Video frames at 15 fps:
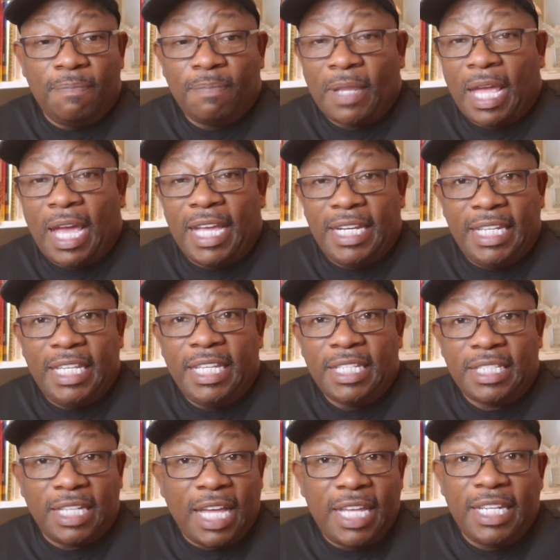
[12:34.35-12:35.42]

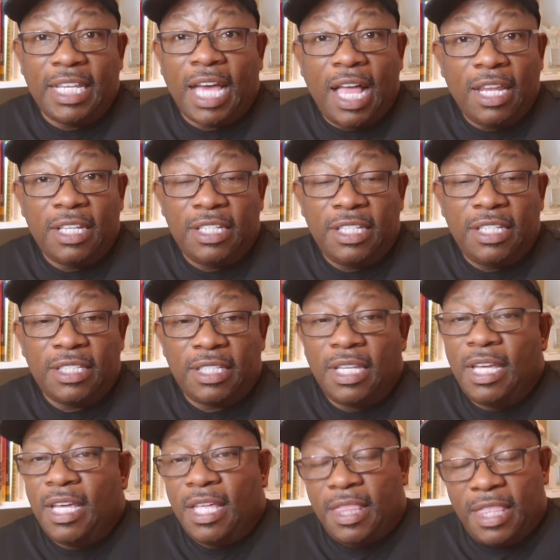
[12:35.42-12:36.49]
ideas and ideologies,
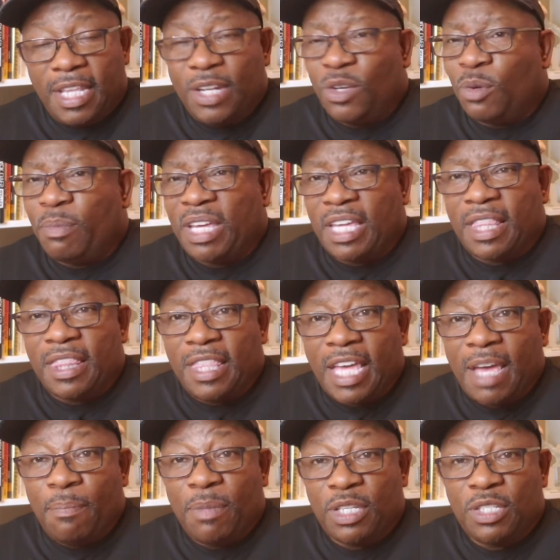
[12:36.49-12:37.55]
then it'll make it
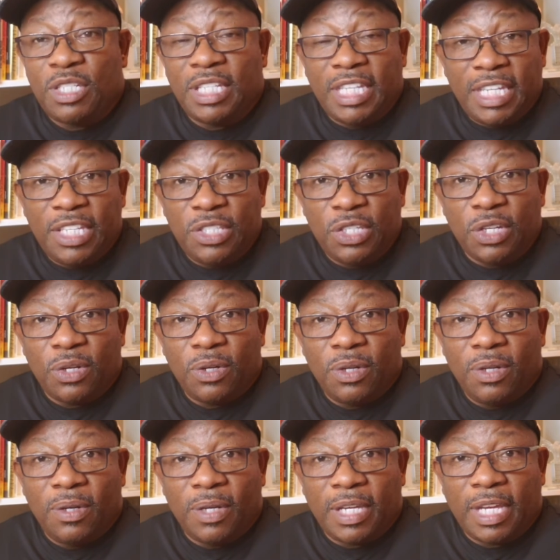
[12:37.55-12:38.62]
that much easier,
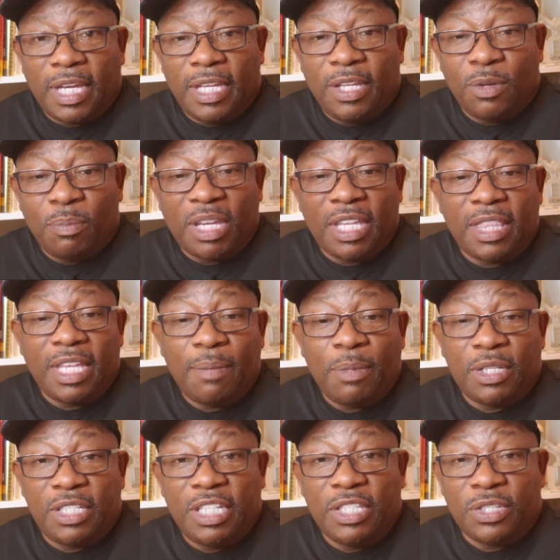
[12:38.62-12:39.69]
okay? It'll make it that
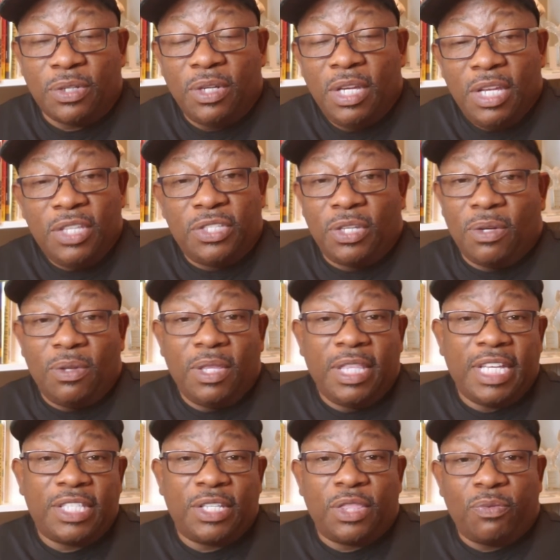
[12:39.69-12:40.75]
much easier. So
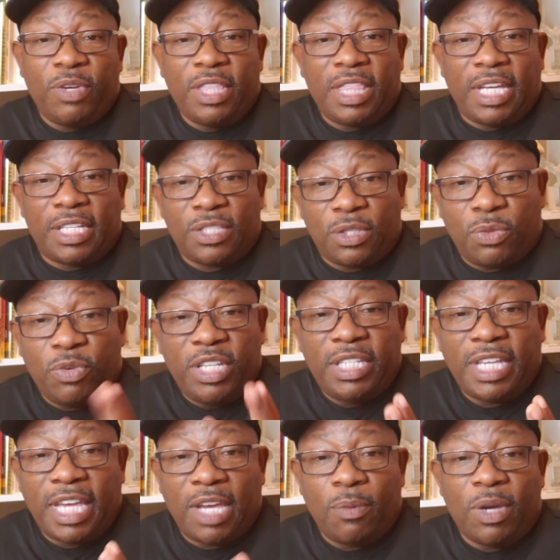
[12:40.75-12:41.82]
that's the 3 things, the 3
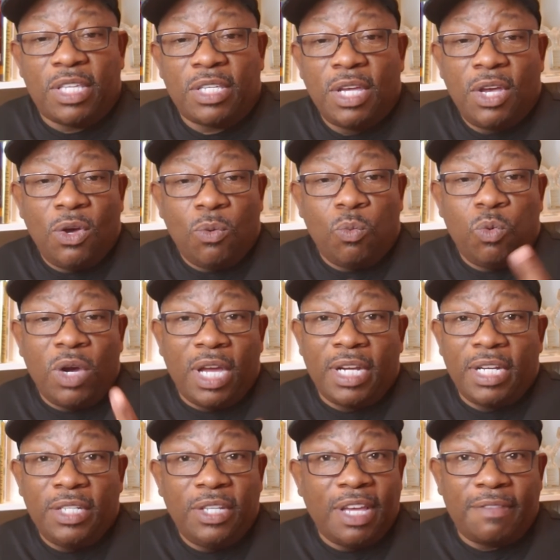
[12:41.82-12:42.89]
takeaways.
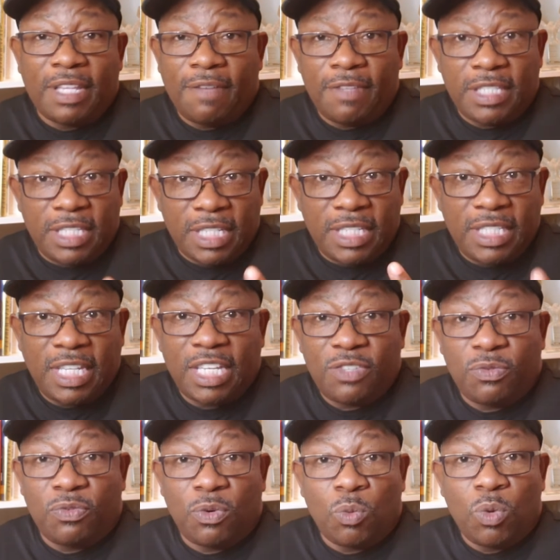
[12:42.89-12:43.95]
1, you have to have a success
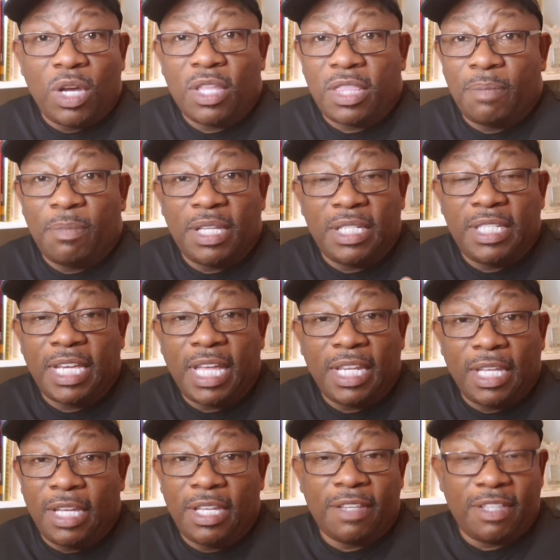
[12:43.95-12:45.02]
for wealth and
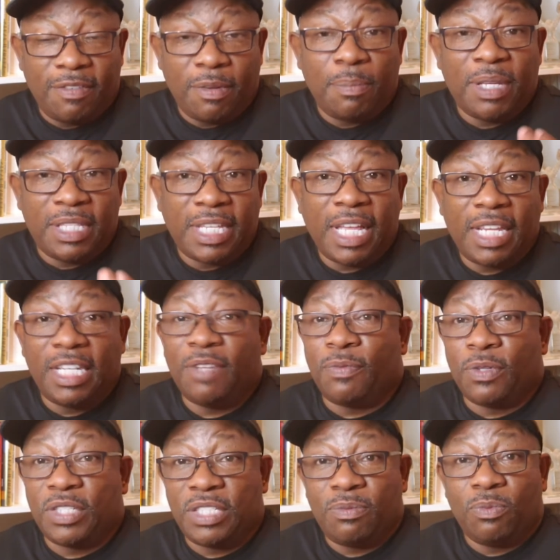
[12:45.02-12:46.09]
mentality. You have to have a mentality
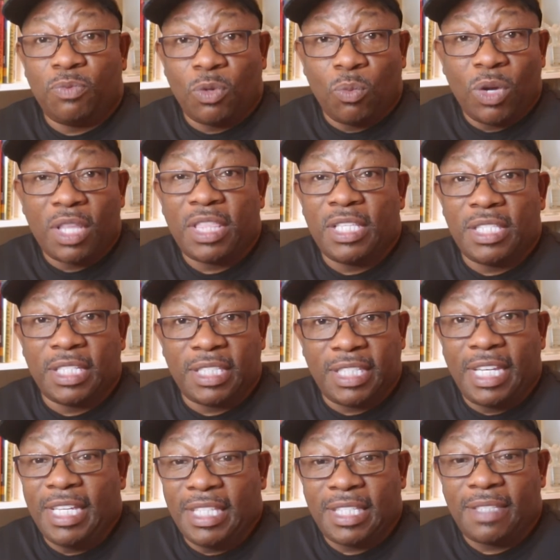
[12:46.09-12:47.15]
for wealth and
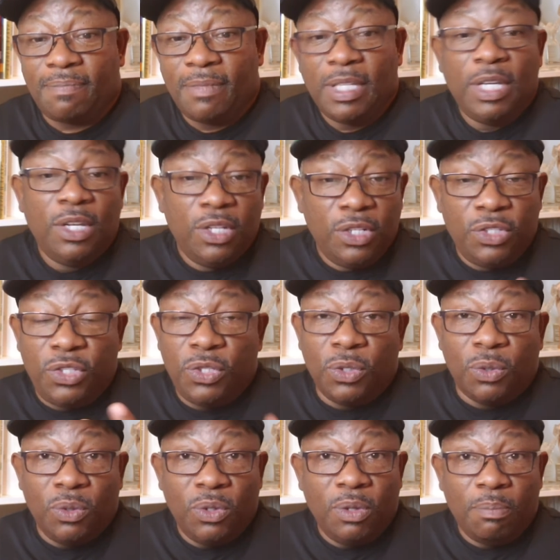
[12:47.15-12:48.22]
success.
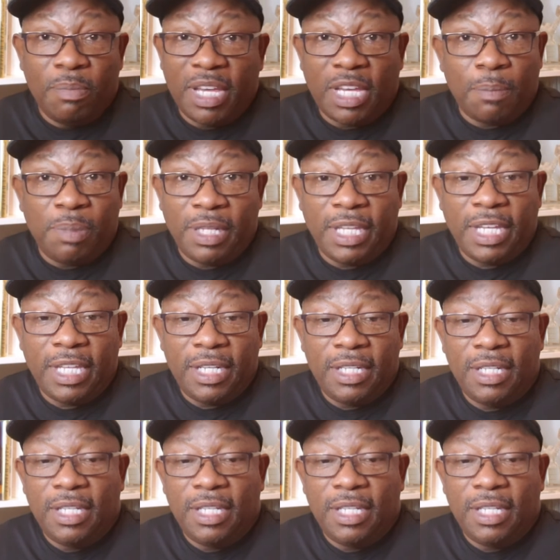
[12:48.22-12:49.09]
2, make a plan.